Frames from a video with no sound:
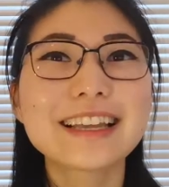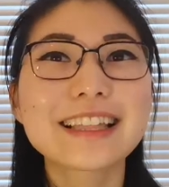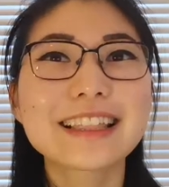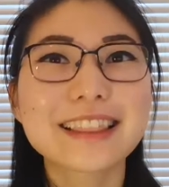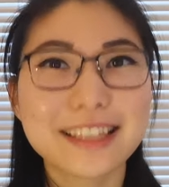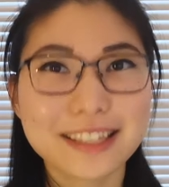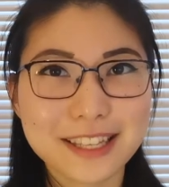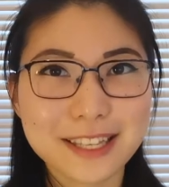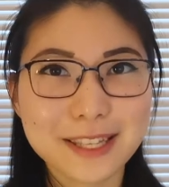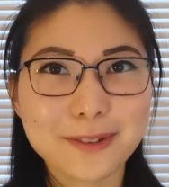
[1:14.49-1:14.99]

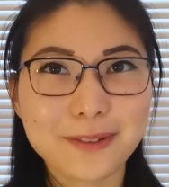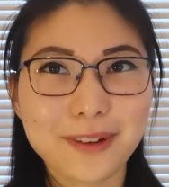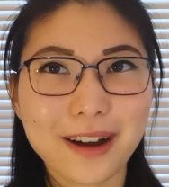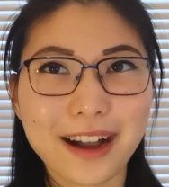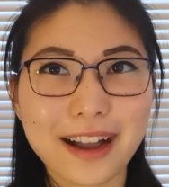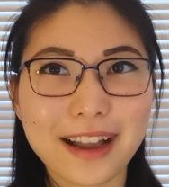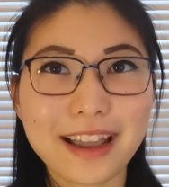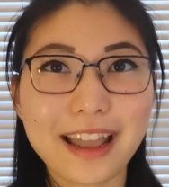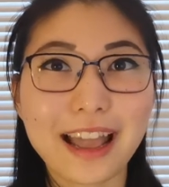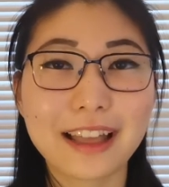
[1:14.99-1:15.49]
This is
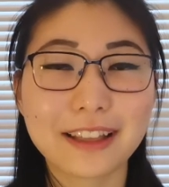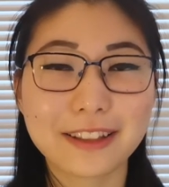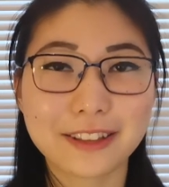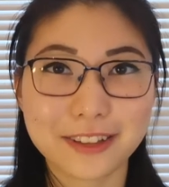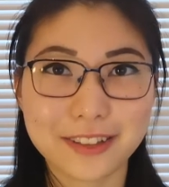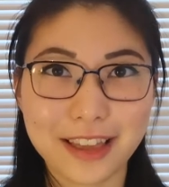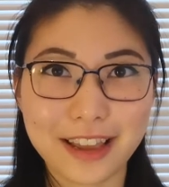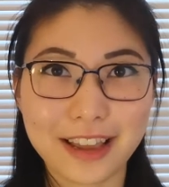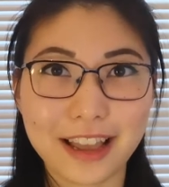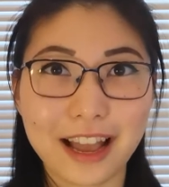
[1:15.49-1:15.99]
why
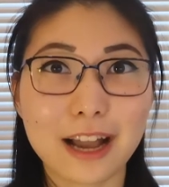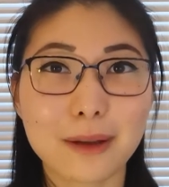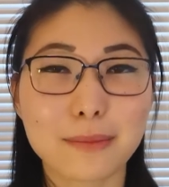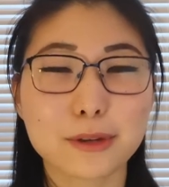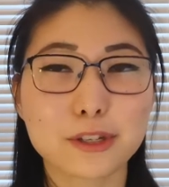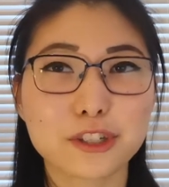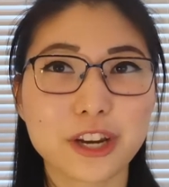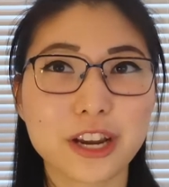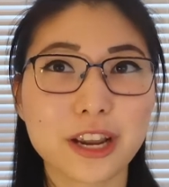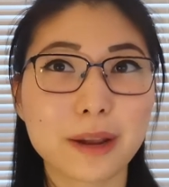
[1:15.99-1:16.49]
today I'm
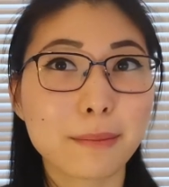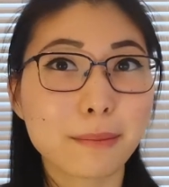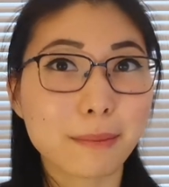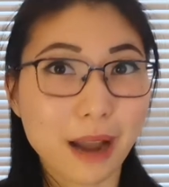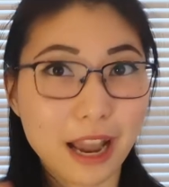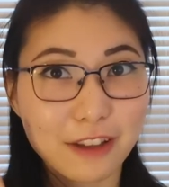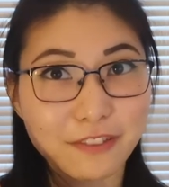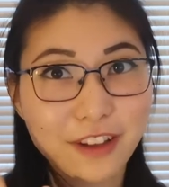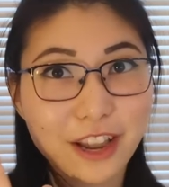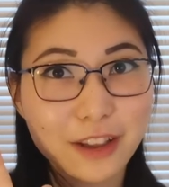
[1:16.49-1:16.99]
sharing
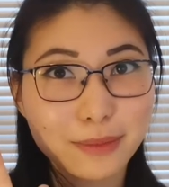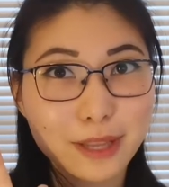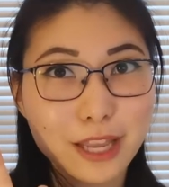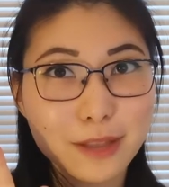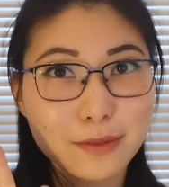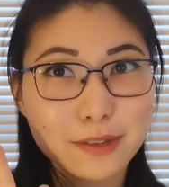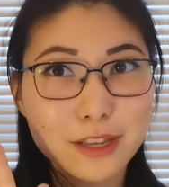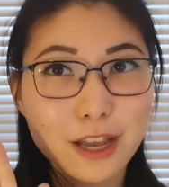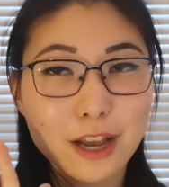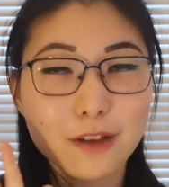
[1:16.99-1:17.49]
my 5
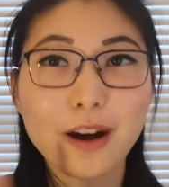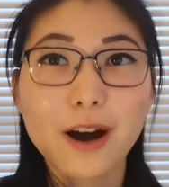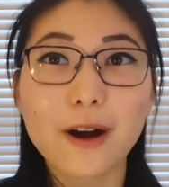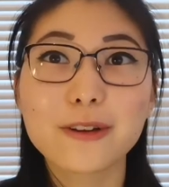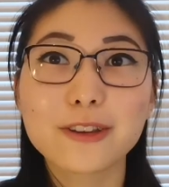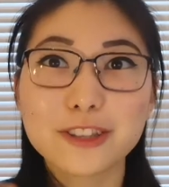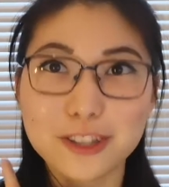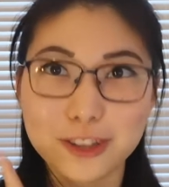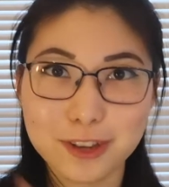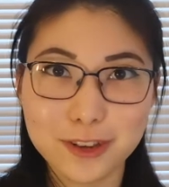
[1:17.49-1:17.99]
tips of
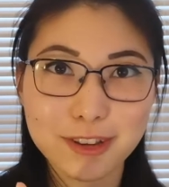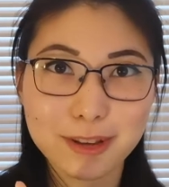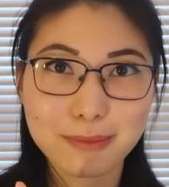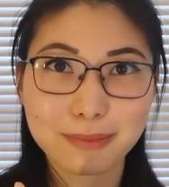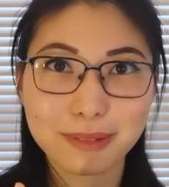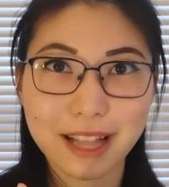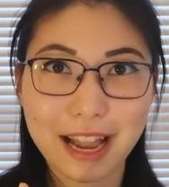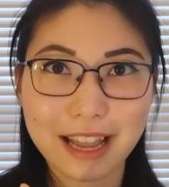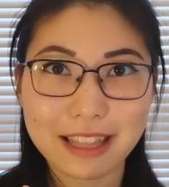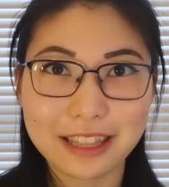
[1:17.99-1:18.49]
how you can
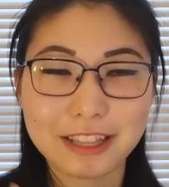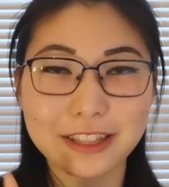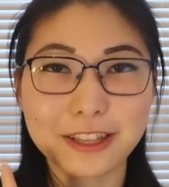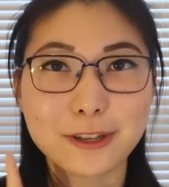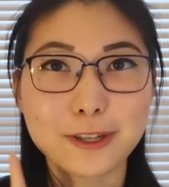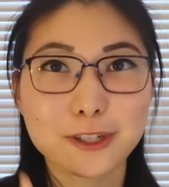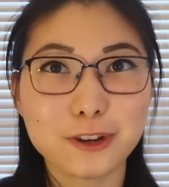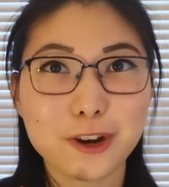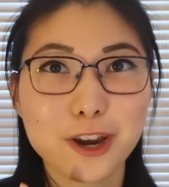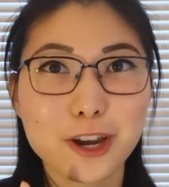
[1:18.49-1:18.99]
plan an
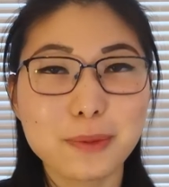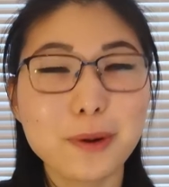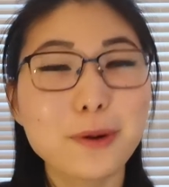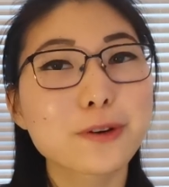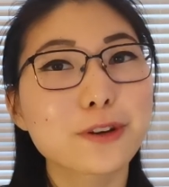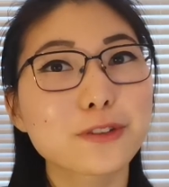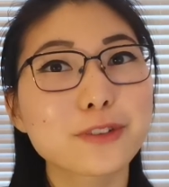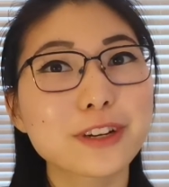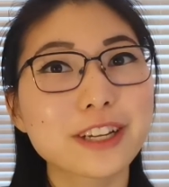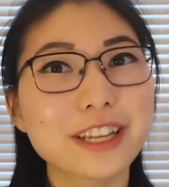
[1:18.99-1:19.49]
enjoyable
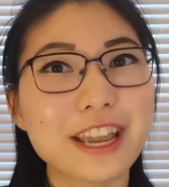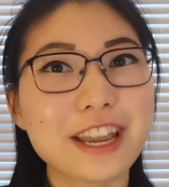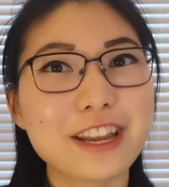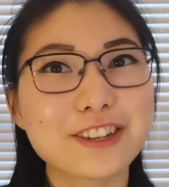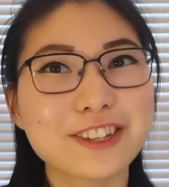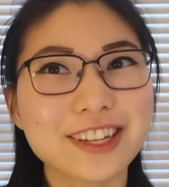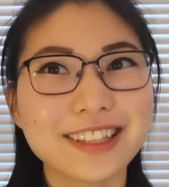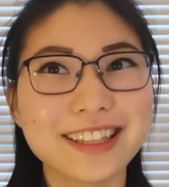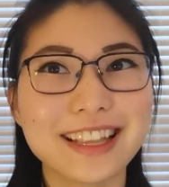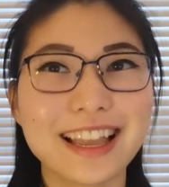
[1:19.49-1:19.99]
group
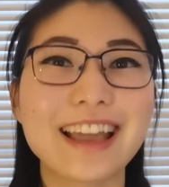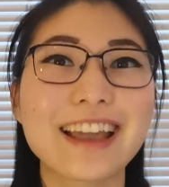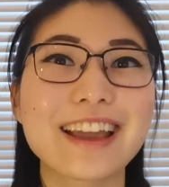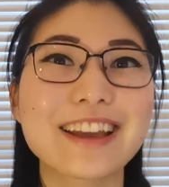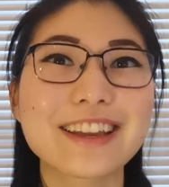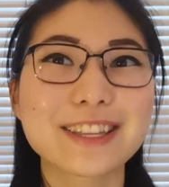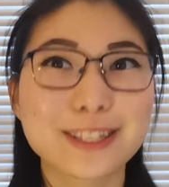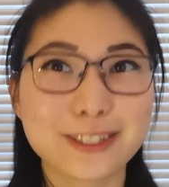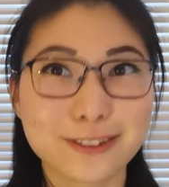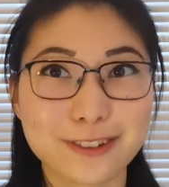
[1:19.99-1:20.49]
vacation
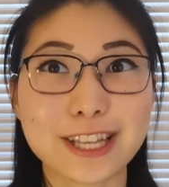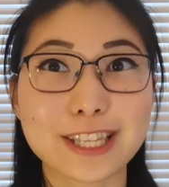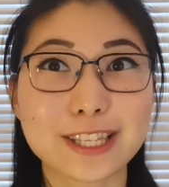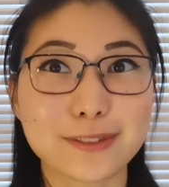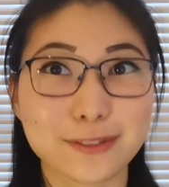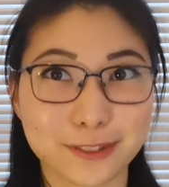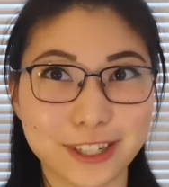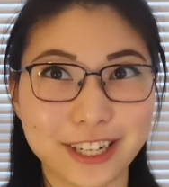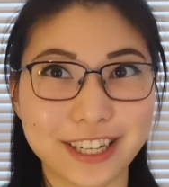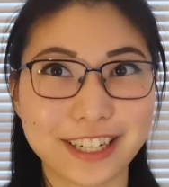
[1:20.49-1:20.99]

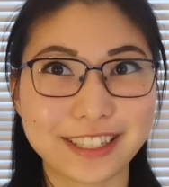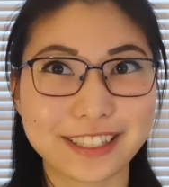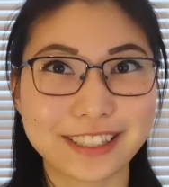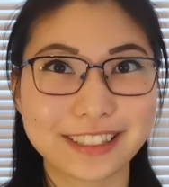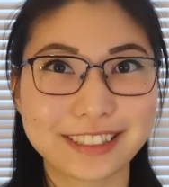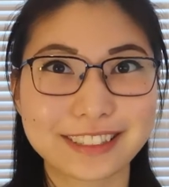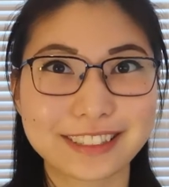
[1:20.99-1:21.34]
stress-free.